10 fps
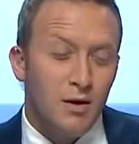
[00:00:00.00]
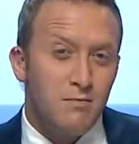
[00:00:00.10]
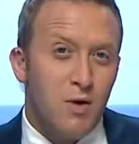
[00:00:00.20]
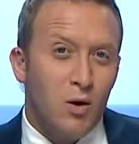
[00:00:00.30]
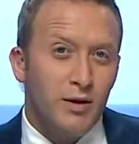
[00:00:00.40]

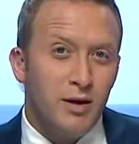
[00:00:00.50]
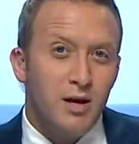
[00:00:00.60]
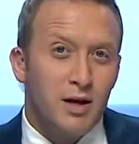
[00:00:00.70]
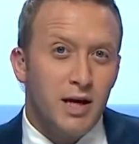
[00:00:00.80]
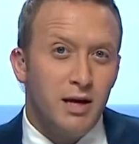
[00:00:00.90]
Moni
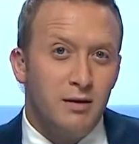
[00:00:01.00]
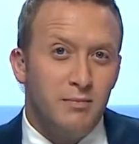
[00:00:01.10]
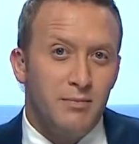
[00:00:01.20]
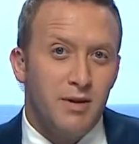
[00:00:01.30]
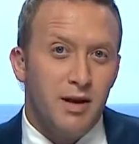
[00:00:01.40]

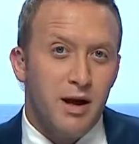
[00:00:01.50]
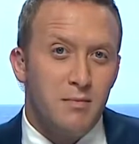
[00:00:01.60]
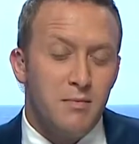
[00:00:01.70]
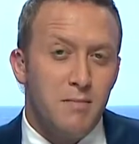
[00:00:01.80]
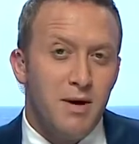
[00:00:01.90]
Yakim, the
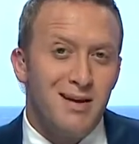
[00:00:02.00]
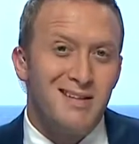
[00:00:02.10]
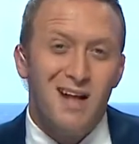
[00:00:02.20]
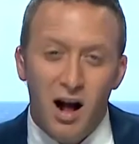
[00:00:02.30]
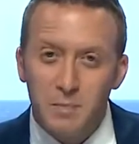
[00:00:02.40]
name may
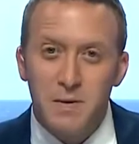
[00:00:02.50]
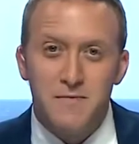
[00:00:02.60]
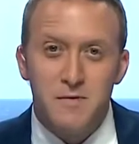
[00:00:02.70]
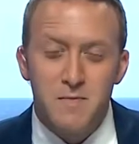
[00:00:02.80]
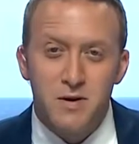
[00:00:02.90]
not be
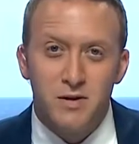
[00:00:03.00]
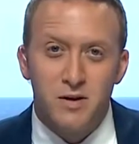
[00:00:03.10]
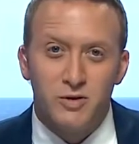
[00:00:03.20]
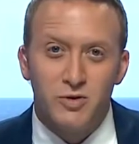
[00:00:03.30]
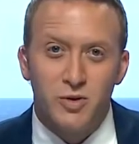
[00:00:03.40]

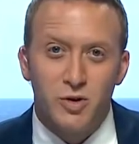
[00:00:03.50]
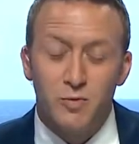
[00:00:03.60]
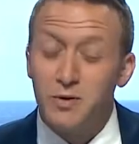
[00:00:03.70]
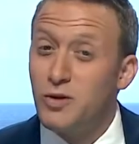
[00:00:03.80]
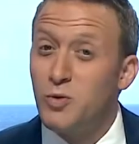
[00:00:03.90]
familiar to you,
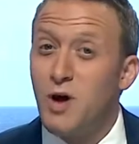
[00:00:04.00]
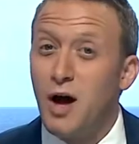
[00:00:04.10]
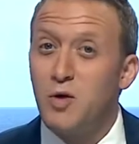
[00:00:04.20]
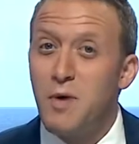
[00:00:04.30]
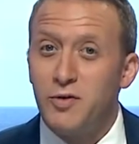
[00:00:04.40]
but a new
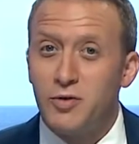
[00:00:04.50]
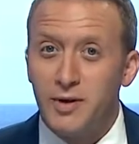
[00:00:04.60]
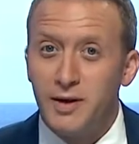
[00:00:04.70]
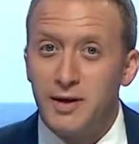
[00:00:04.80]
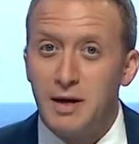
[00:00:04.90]

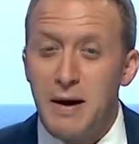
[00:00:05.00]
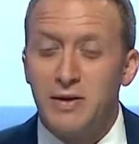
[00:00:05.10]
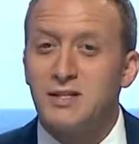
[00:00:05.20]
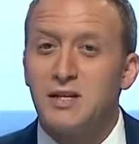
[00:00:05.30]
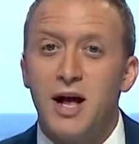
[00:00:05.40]
documentary about
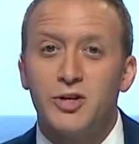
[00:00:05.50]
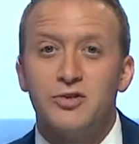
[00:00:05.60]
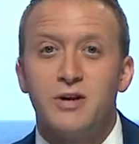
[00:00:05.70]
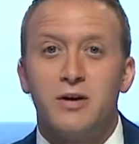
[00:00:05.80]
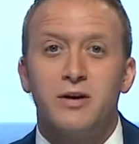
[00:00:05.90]
his
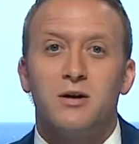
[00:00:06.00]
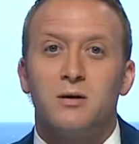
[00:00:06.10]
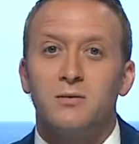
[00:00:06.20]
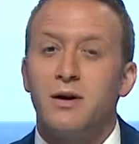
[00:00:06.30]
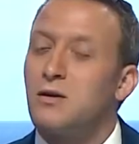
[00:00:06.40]
legendary
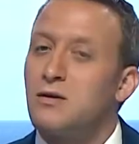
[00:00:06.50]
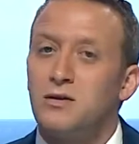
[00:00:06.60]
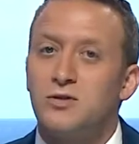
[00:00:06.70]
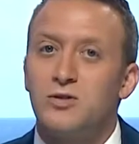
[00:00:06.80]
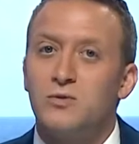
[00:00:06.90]
career
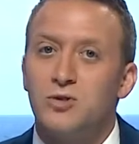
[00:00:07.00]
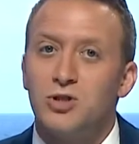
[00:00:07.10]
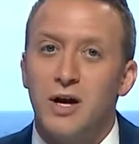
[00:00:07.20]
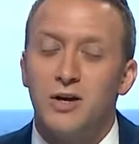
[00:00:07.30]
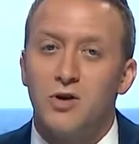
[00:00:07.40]
could soon
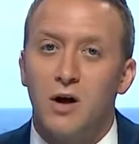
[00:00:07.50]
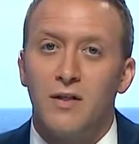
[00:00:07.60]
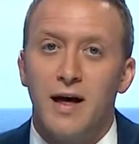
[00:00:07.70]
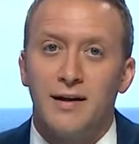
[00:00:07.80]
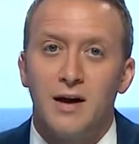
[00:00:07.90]
change all
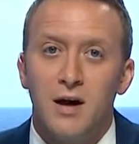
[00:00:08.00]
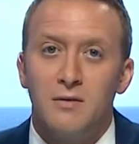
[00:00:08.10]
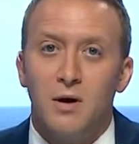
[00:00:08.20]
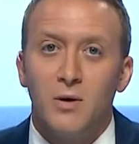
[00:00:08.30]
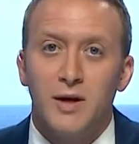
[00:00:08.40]
that.
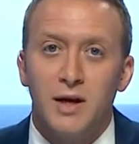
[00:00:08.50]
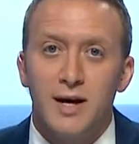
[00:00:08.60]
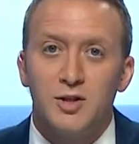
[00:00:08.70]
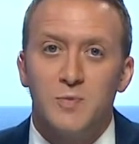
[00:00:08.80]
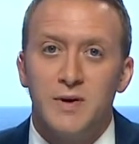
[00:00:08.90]
Moni
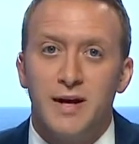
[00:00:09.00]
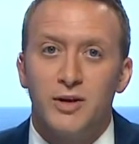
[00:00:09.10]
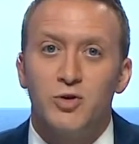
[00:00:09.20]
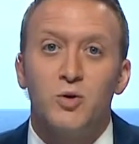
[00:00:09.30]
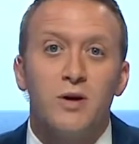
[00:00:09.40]
has been a
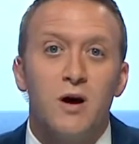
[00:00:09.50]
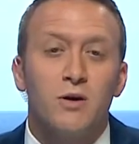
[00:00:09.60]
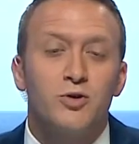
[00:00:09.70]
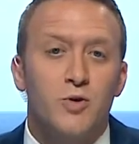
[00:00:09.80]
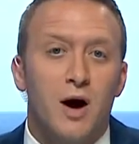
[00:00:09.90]

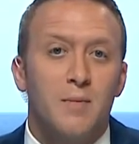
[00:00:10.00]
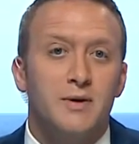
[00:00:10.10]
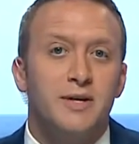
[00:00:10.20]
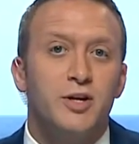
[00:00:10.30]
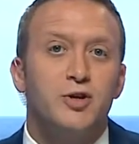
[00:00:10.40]
Juilliard drama
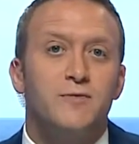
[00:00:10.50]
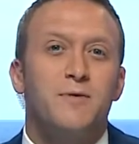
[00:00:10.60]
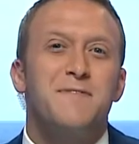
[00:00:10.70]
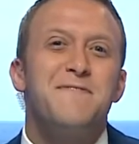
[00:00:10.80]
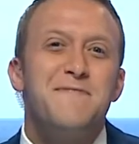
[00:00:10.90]
teacher for
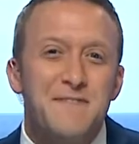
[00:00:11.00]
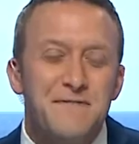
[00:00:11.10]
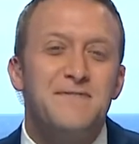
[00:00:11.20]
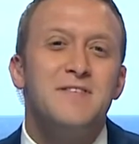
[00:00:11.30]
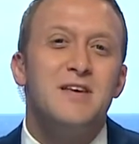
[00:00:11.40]

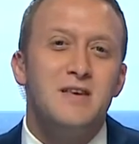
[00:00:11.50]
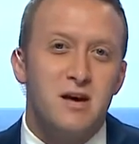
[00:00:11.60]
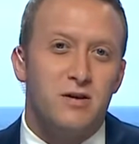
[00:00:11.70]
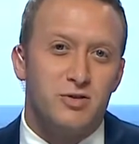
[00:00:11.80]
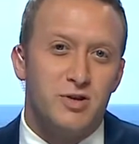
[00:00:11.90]
fifty
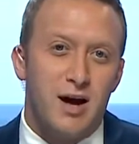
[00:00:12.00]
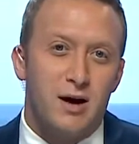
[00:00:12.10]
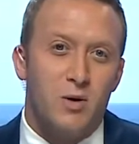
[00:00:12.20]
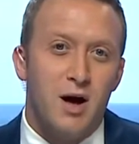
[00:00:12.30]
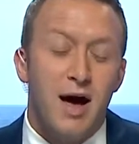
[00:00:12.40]
years
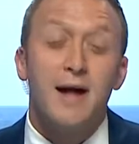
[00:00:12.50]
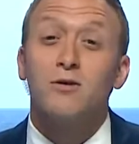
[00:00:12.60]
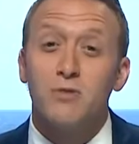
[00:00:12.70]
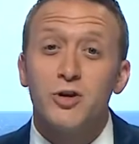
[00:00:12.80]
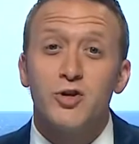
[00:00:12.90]
now, an
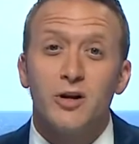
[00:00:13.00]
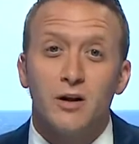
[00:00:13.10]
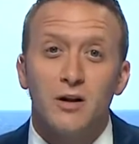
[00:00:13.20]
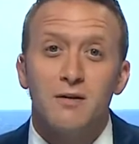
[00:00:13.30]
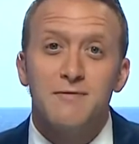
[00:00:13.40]

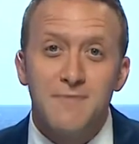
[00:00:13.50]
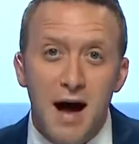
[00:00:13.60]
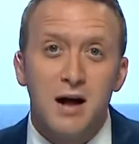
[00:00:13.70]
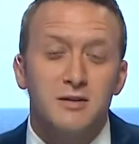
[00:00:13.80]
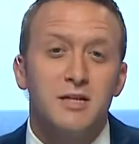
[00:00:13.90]
original
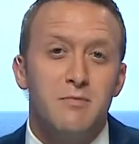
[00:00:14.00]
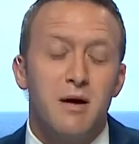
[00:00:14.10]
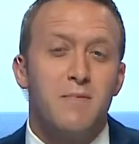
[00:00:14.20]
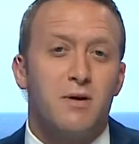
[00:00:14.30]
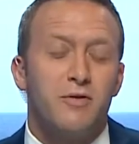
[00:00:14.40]
faculty
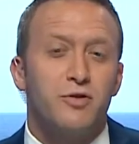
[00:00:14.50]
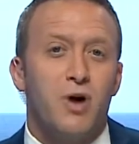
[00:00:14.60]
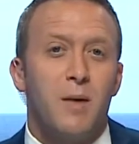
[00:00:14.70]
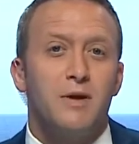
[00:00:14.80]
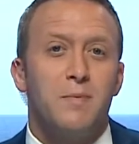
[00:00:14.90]
member of the
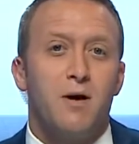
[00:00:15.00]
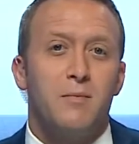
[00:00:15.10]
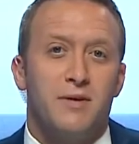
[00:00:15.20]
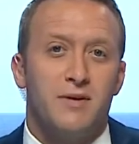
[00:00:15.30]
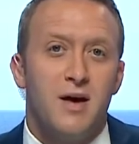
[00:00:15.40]
drama
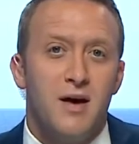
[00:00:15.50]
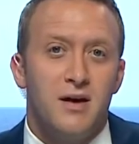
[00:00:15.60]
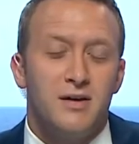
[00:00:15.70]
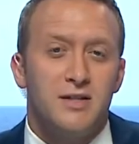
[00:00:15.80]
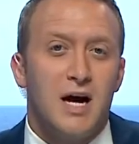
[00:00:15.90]
department.
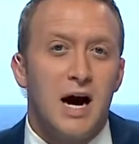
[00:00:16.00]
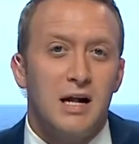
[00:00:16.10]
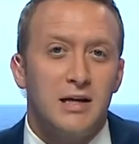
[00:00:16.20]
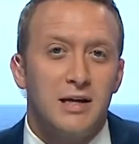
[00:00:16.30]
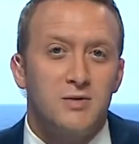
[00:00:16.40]
His
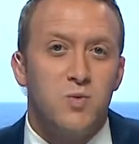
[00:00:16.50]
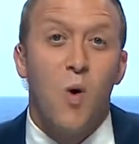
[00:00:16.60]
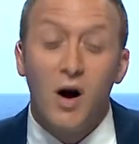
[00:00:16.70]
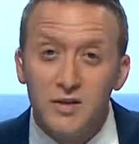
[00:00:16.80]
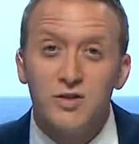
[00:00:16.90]
colleagues
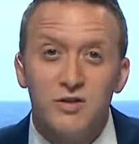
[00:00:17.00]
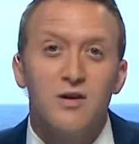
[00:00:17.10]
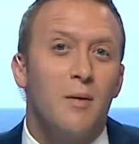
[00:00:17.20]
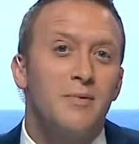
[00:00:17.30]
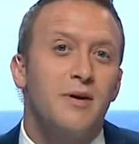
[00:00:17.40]
once
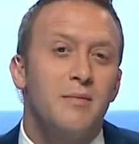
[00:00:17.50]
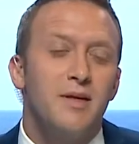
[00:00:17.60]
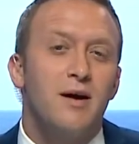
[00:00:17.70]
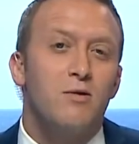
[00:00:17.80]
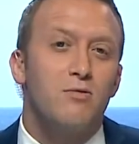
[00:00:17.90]
dubbed him
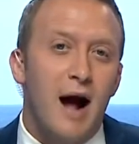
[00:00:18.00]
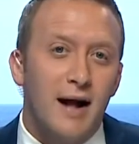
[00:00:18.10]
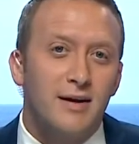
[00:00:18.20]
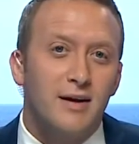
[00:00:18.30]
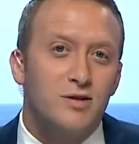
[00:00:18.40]
the
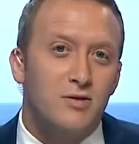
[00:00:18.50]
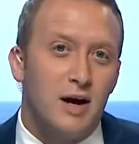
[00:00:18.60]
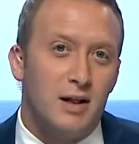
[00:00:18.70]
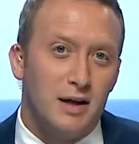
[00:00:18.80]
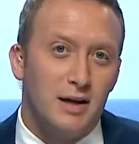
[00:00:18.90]
erratic
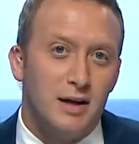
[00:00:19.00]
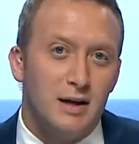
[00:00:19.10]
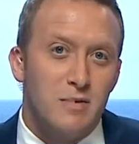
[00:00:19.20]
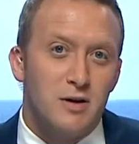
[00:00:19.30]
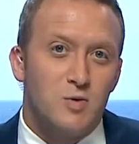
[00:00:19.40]
Israeli,
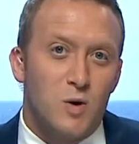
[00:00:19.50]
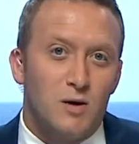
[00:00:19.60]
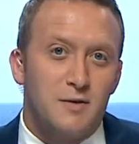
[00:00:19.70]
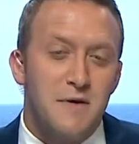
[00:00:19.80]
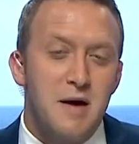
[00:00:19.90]
but his
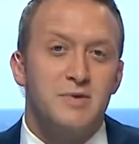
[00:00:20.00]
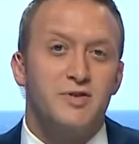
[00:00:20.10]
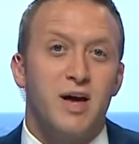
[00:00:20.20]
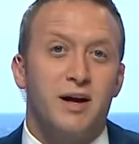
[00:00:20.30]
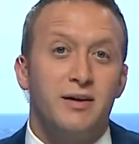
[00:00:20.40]
world-famous
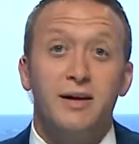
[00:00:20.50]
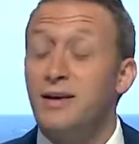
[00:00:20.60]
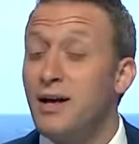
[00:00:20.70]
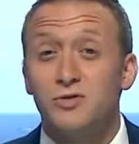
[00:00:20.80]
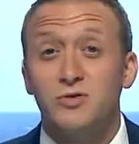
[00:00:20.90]
technique
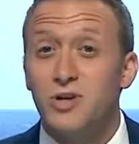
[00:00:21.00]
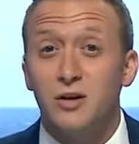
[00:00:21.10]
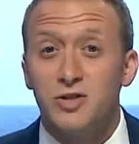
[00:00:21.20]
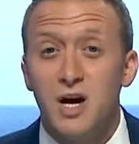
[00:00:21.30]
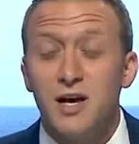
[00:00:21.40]
gets
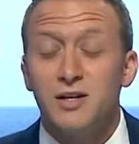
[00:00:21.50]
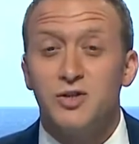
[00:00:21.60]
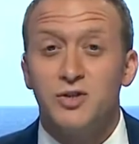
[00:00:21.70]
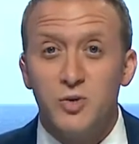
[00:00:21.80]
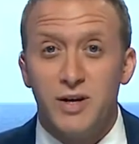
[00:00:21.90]
results. His
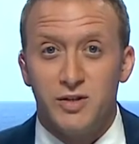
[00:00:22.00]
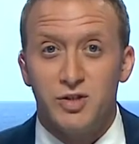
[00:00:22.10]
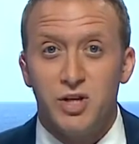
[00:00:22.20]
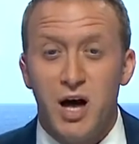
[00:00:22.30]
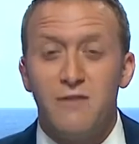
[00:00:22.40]

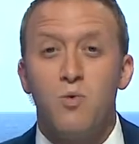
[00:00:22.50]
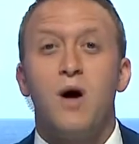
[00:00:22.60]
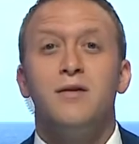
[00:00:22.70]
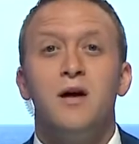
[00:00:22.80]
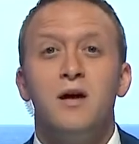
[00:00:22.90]
students have
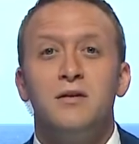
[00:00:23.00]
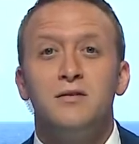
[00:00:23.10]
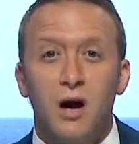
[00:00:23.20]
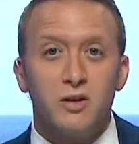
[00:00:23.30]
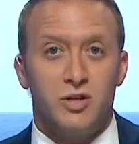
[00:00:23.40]
won
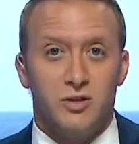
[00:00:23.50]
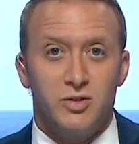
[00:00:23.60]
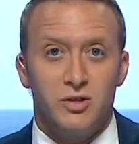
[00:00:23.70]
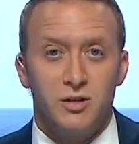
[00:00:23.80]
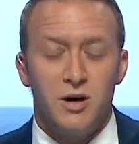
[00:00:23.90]

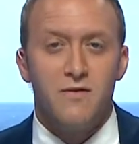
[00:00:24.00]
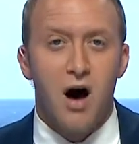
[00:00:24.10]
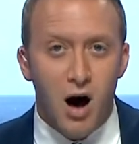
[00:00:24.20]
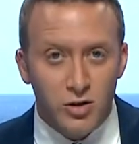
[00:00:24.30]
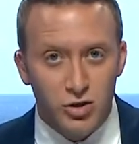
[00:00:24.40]
dozens of
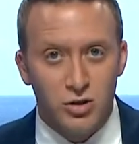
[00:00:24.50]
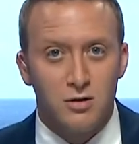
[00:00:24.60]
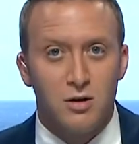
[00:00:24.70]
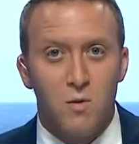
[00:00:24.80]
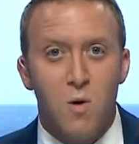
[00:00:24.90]

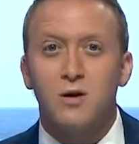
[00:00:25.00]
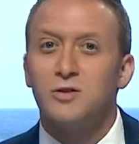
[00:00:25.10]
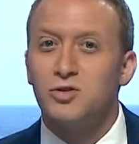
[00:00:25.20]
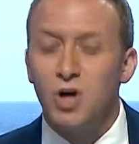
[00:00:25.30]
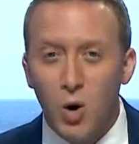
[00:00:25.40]
Oscar
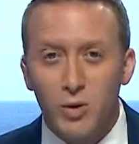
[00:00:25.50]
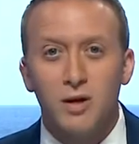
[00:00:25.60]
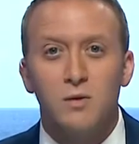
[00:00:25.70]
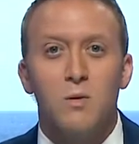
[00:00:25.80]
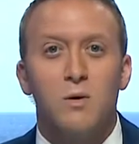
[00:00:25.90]
awards, Tony
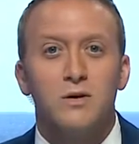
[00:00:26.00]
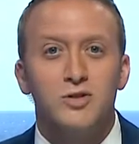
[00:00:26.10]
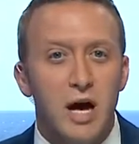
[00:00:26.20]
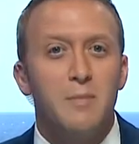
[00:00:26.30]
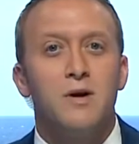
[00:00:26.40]

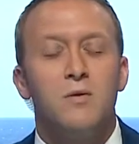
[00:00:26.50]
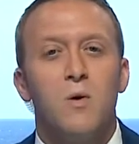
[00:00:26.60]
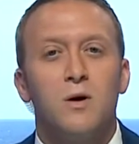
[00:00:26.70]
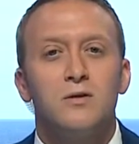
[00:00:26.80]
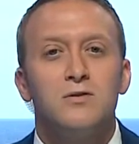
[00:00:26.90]
awards, Emmy
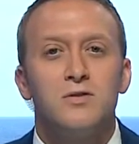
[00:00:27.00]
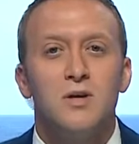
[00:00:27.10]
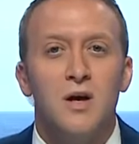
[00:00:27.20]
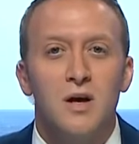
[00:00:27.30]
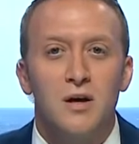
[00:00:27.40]
awards.
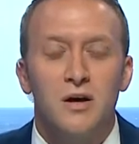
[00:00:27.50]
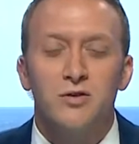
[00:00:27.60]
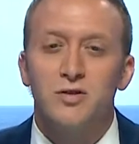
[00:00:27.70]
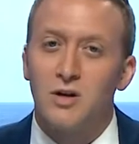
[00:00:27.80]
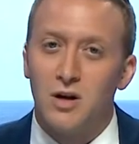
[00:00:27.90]

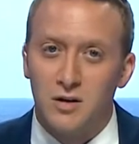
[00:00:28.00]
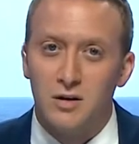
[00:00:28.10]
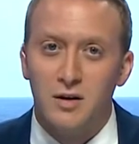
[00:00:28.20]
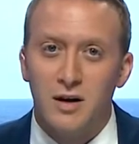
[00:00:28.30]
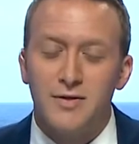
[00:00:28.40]
Here's a look
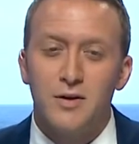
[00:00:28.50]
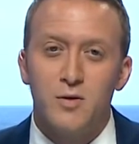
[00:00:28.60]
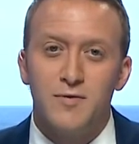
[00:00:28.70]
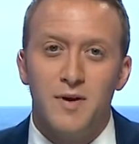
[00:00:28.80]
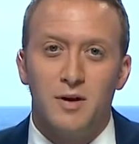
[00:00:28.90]
at the
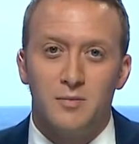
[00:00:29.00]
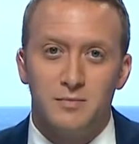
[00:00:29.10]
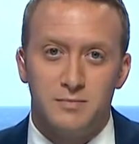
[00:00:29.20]
new film.